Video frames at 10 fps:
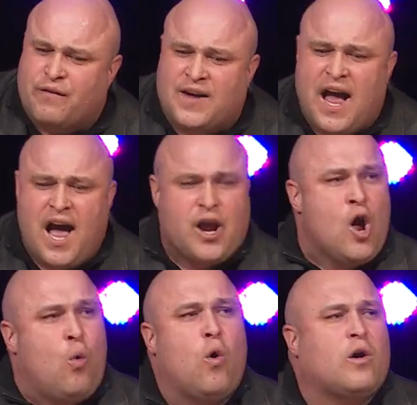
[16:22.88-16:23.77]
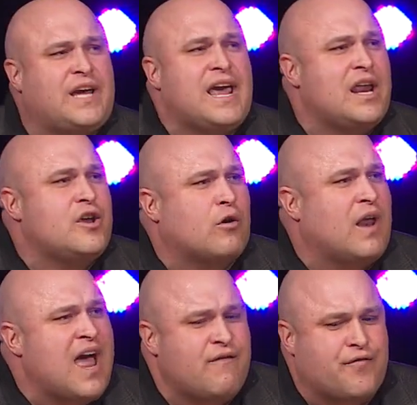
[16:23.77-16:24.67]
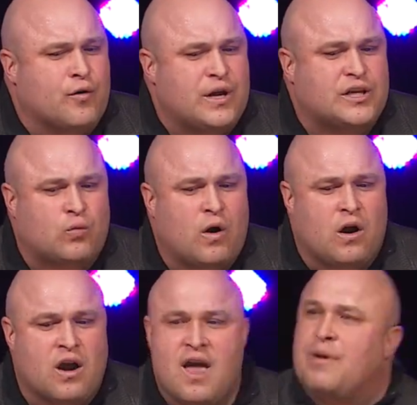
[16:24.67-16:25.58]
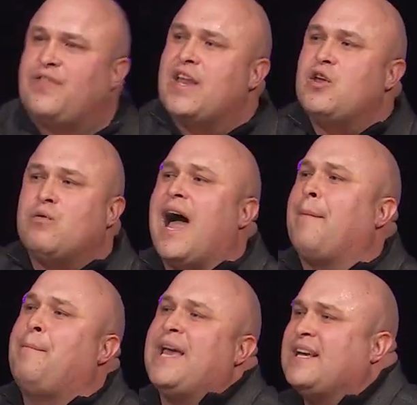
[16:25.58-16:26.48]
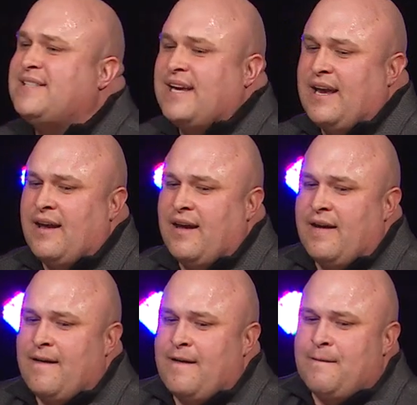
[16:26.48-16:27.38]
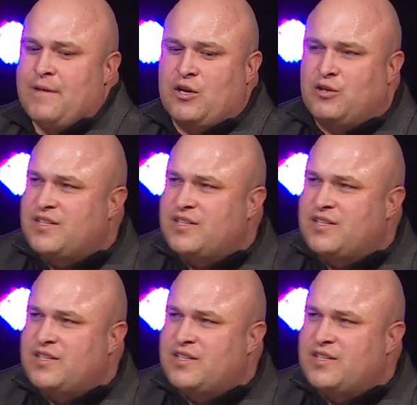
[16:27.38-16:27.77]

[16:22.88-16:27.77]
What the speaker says: of God working in your life through His Word. But then you got busy. And you